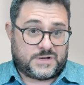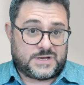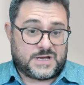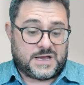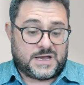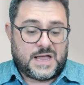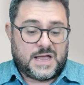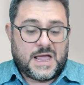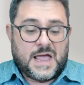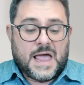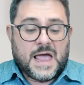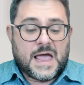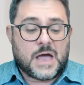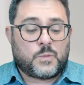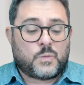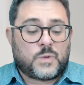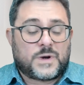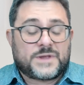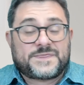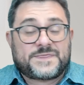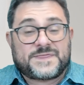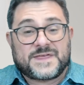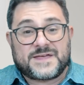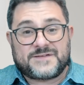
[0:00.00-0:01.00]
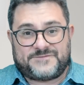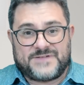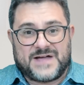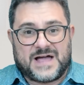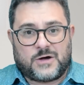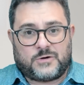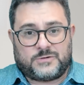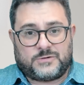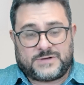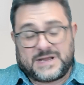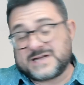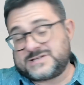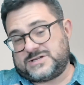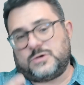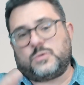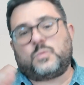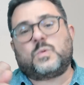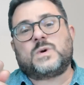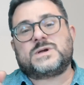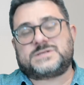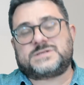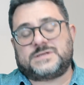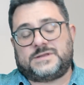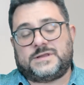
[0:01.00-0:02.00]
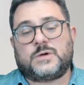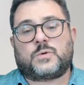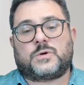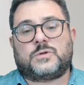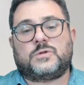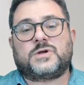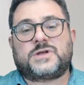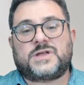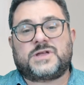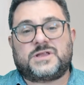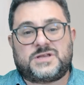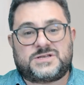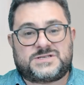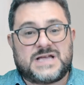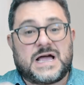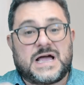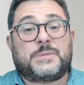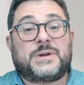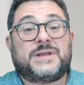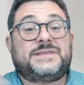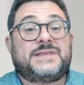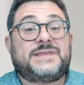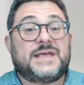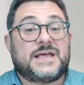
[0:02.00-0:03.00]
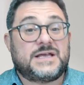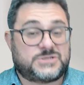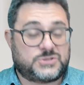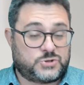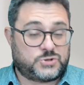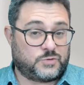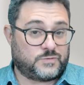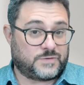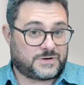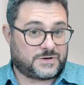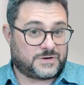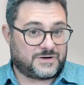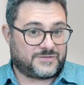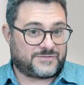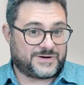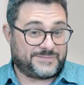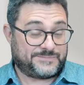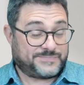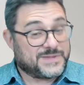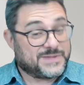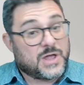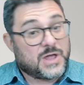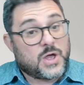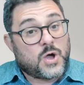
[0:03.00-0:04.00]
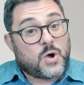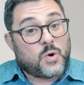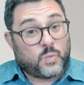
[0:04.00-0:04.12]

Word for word: Okay, and what they found actually, it wasn't, they were looking to see how many days until recovery.